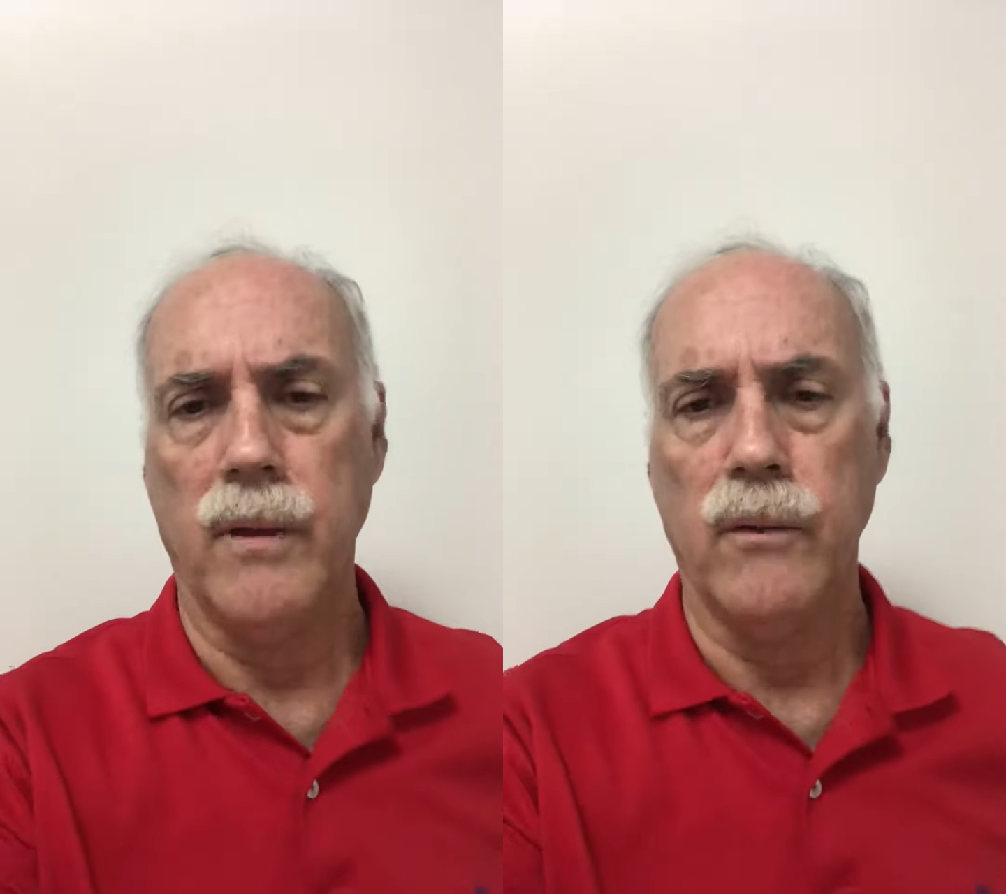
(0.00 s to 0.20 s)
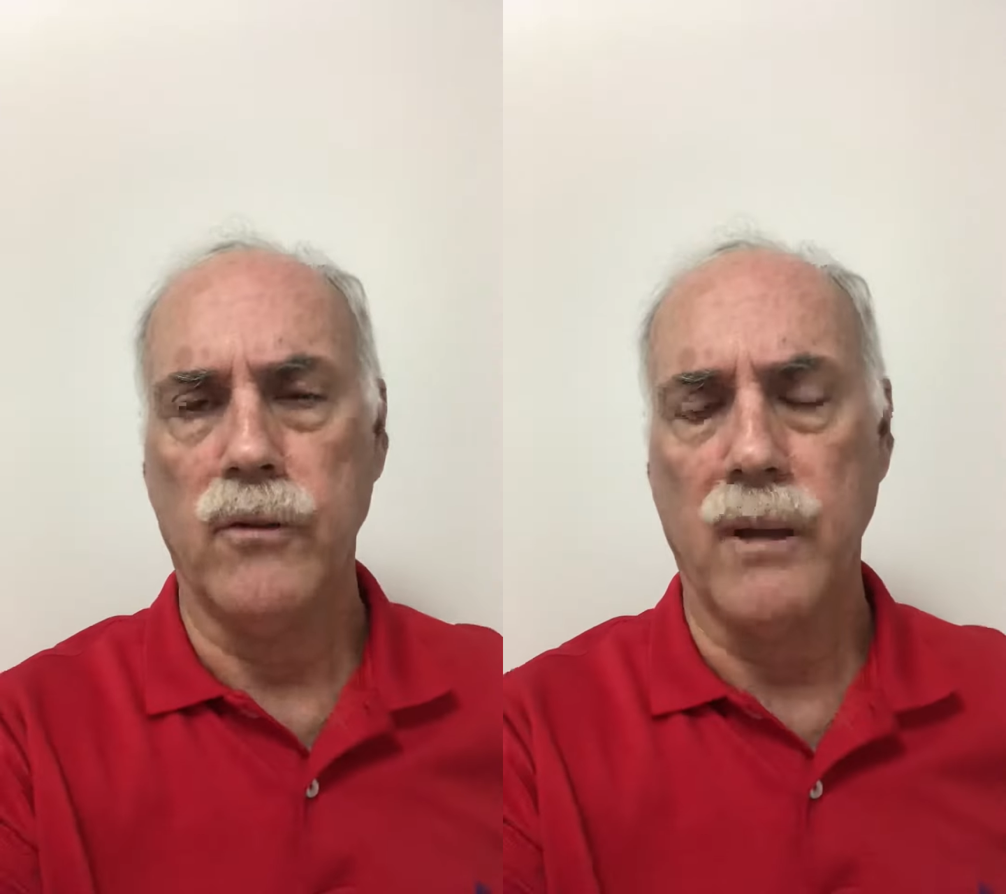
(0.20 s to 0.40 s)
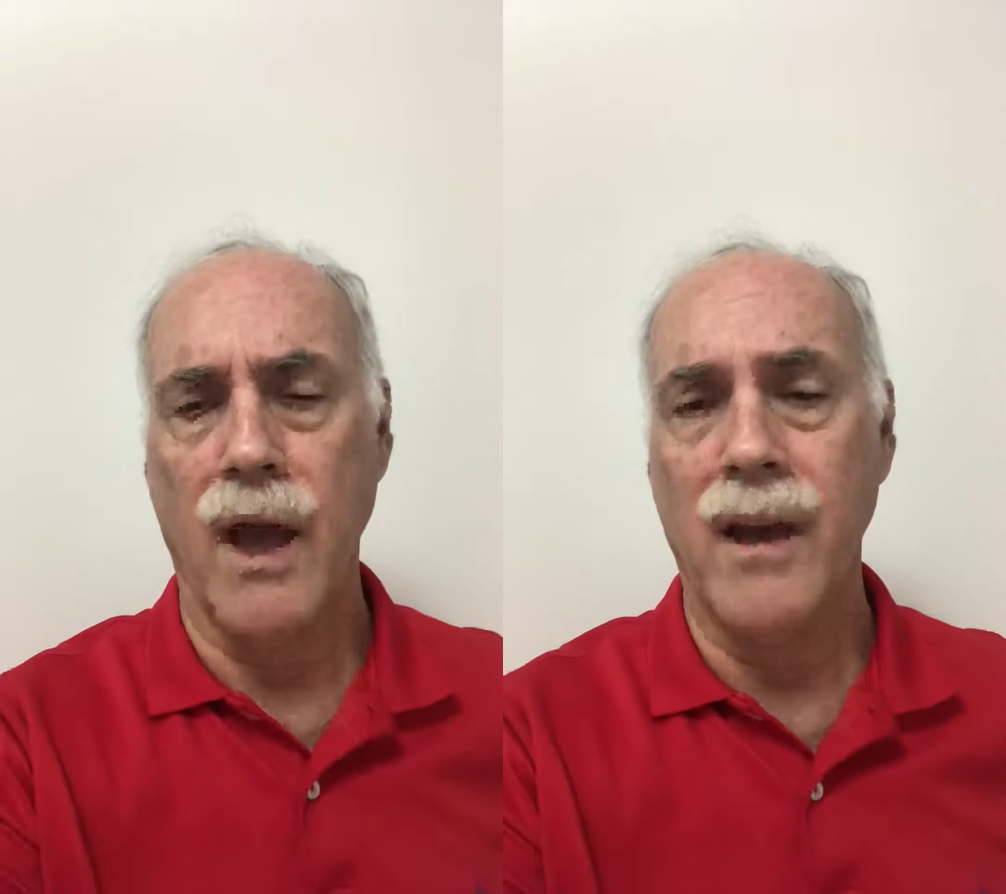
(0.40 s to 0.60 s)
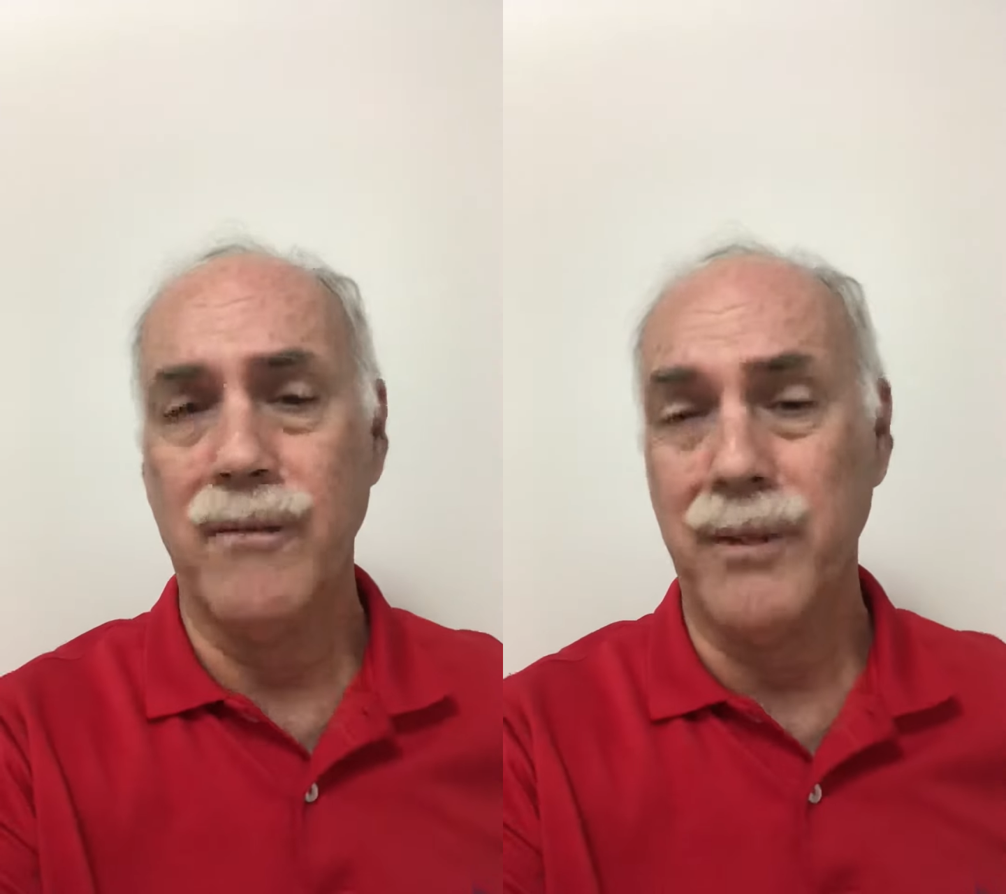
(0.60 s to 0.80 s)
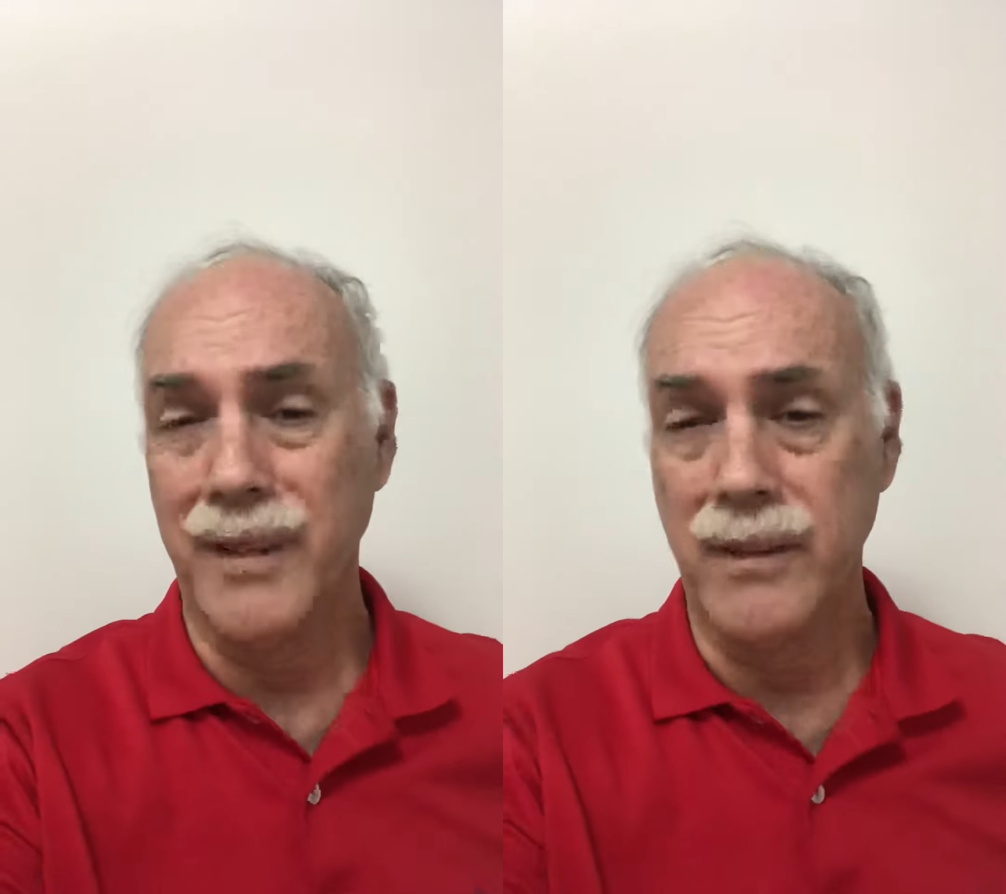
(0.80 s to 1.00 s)
There's a
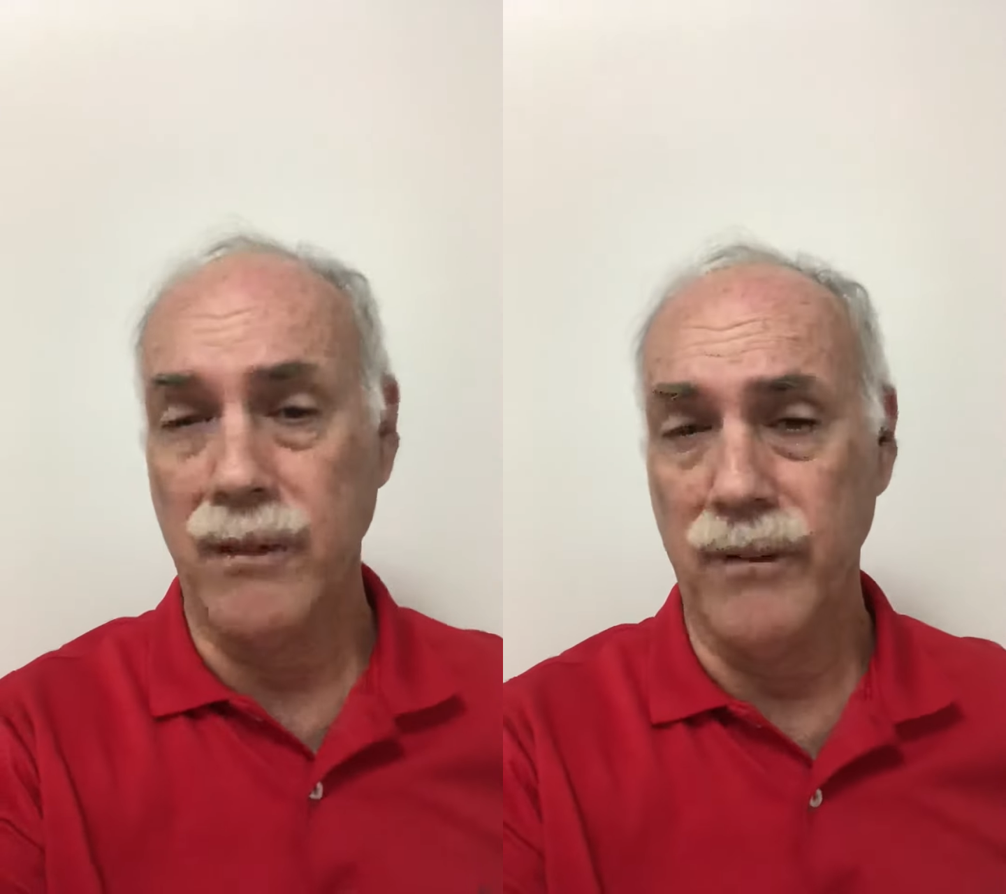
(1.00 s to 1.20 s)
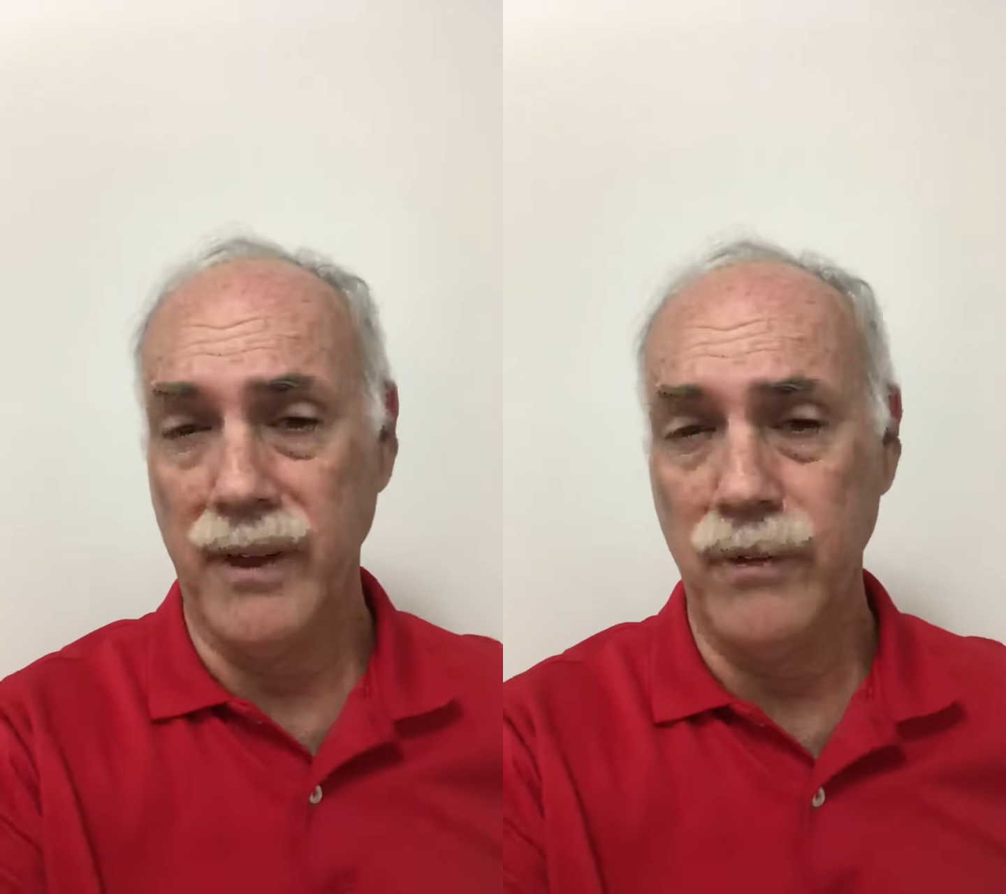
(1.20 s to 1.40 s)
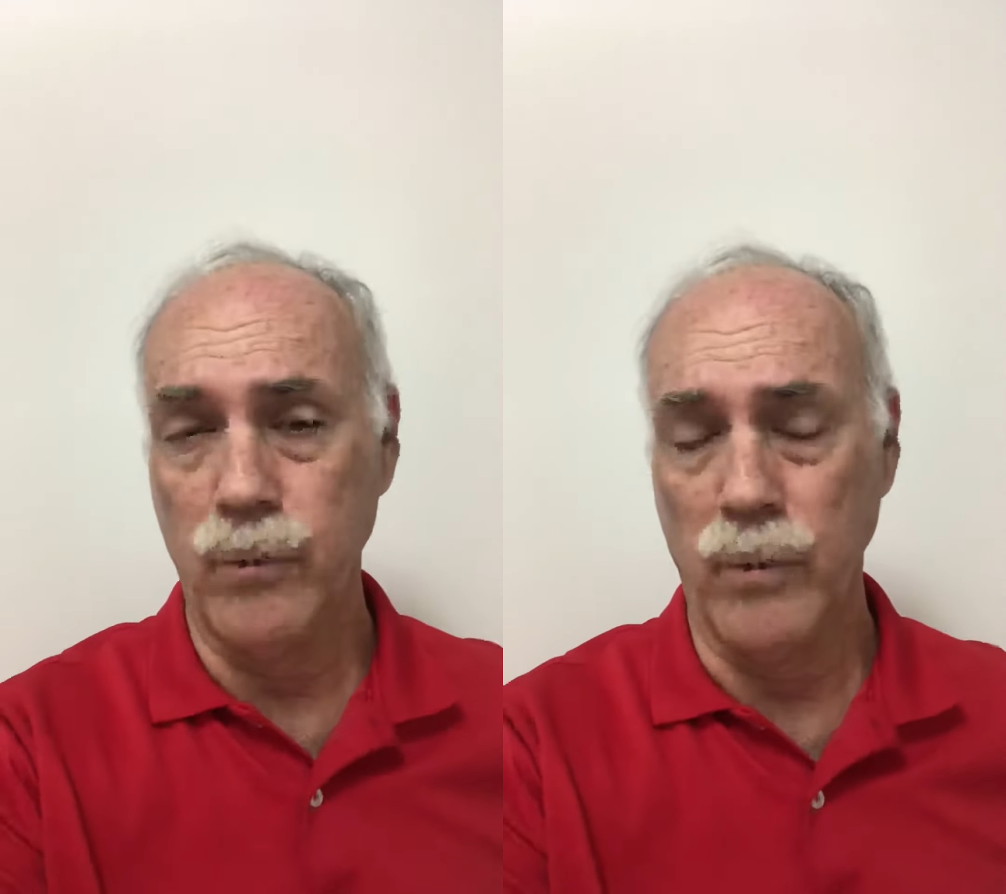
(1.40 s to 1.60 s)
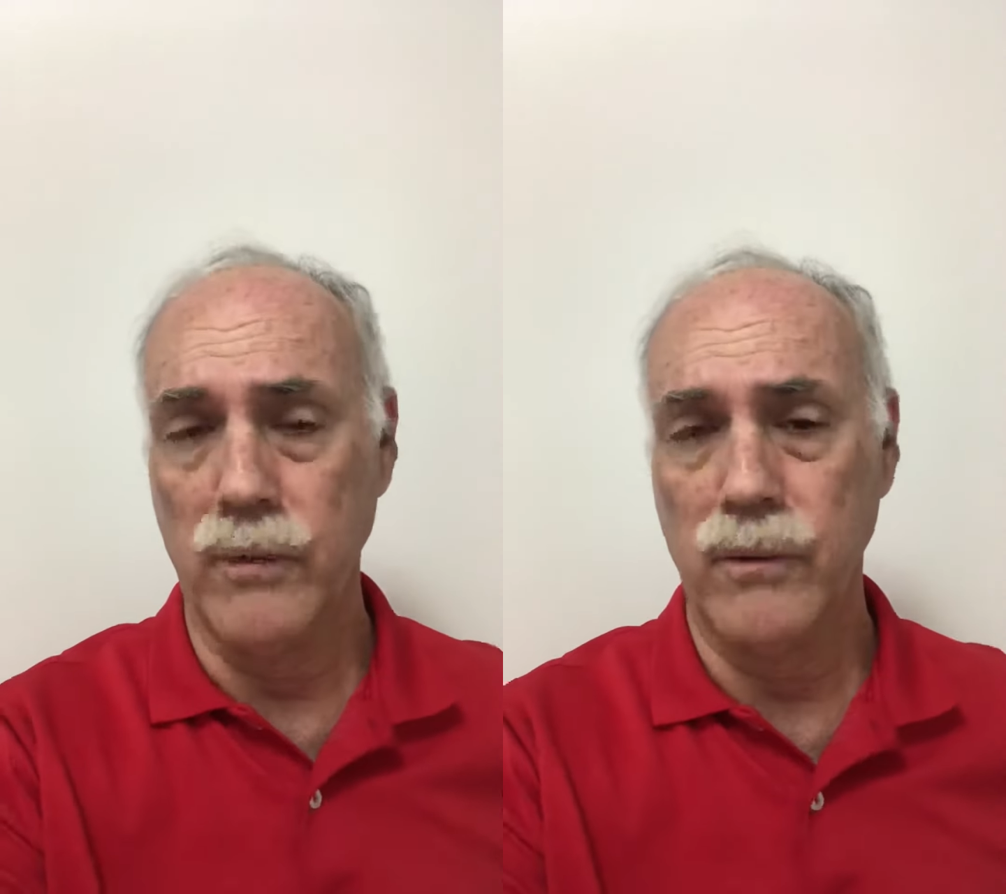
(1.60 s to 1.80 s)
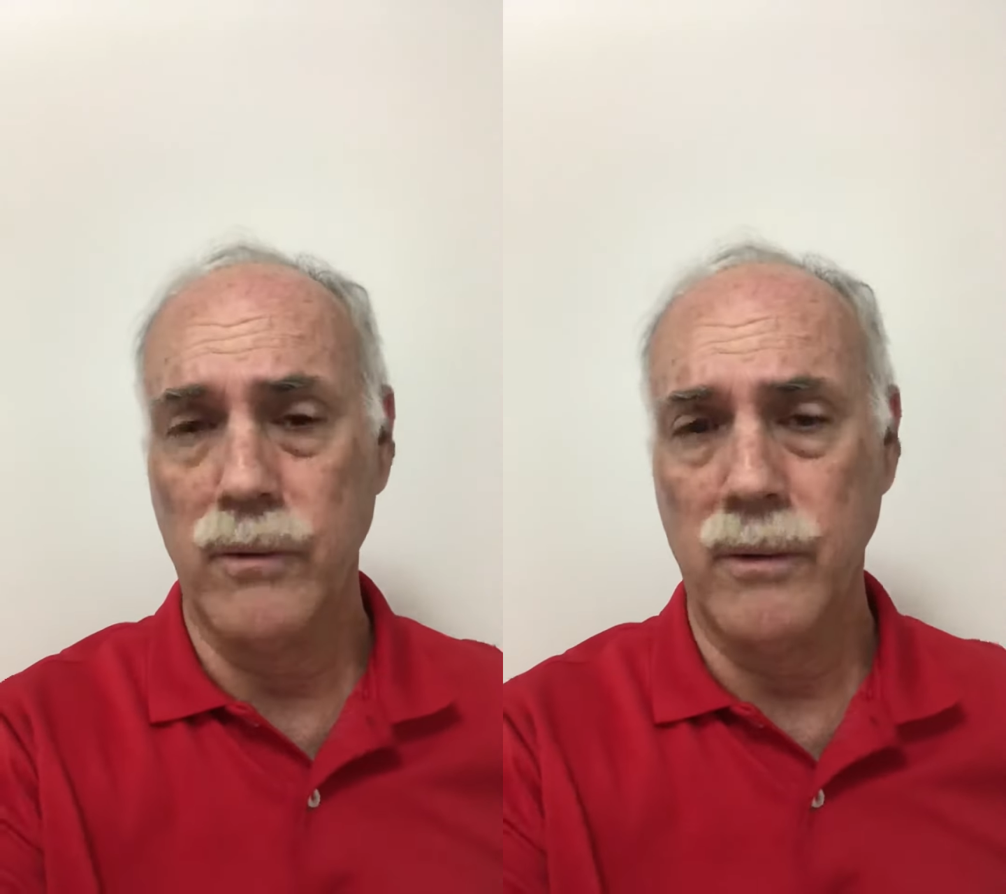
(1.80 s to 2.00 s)
conflict of
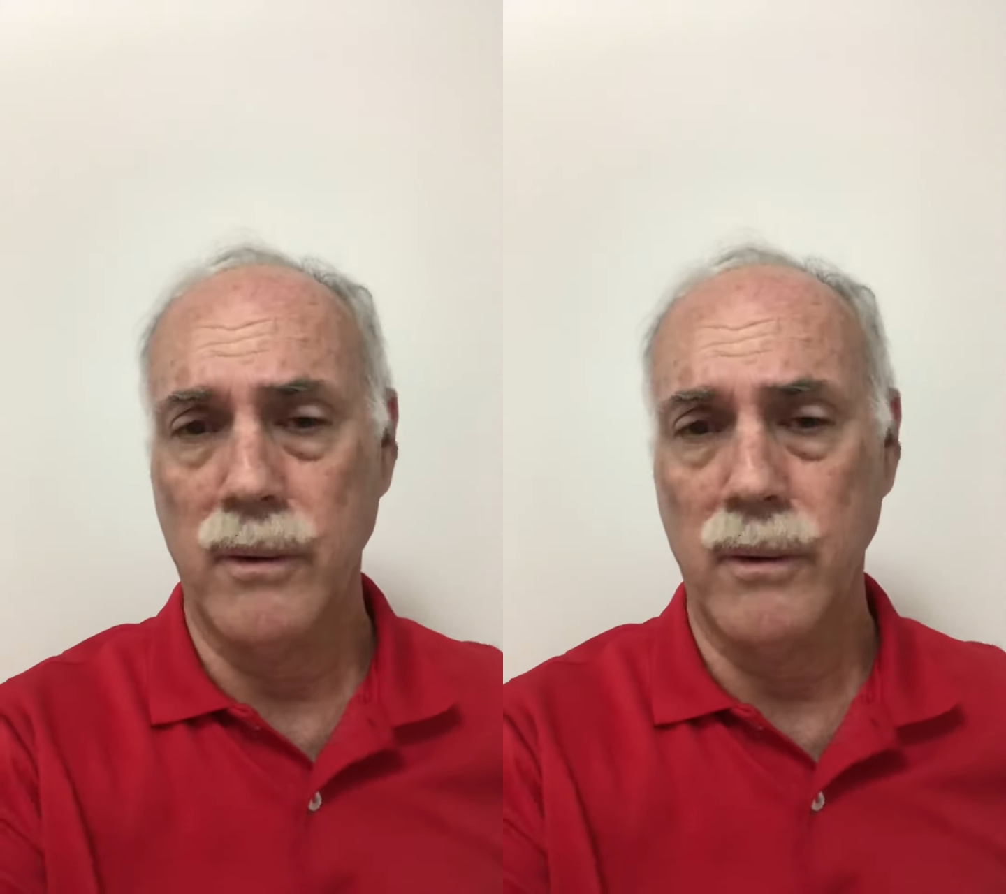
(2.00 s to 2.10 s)
interest,